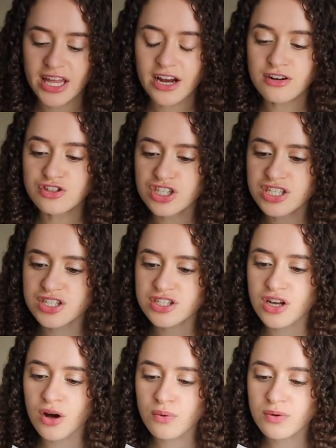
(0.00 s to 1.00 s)
They are just
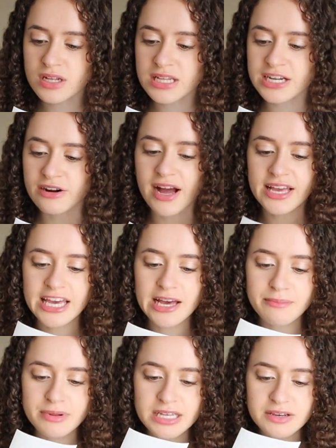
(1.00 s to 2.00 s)
so clear. I
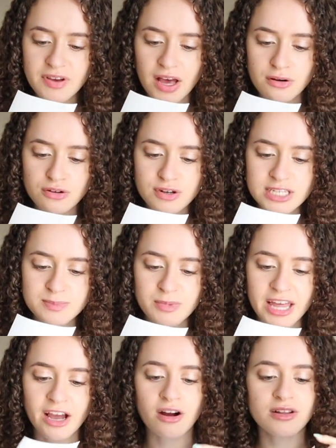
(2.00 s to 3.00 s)
can't believe how crisp
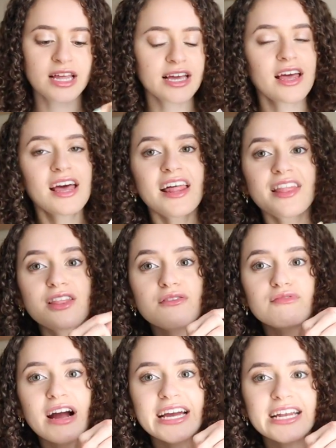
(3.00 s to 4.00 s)
they are. Like, the
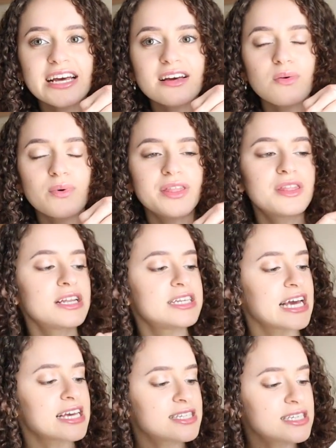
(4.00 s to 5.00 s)
writing with the
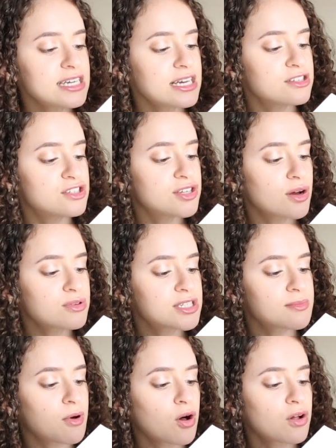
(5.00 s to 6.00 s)
daisy is so
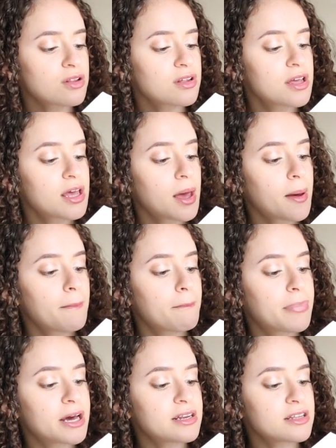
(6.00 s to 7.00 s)
small,
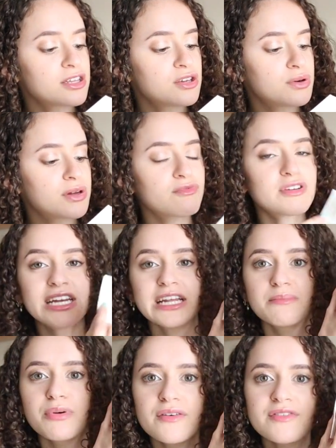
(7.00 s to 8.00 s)
but you can read
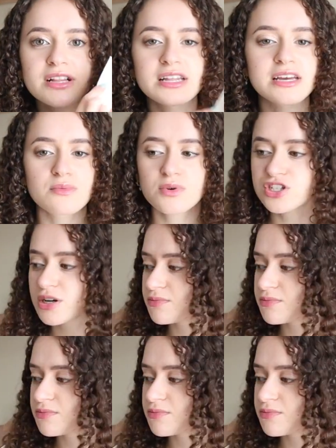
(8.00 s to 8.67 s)
it perfectly, which